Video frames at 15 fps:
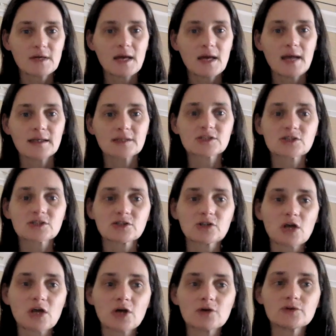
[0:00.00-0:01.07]
And it
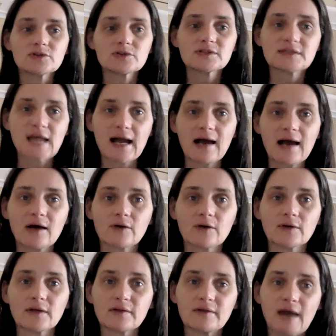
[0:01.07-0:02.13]
slows
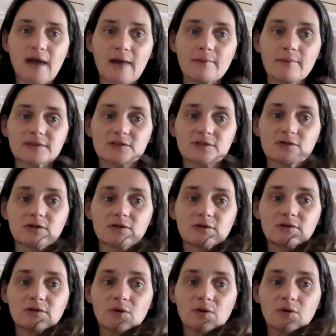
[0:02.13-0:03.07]
down that muscle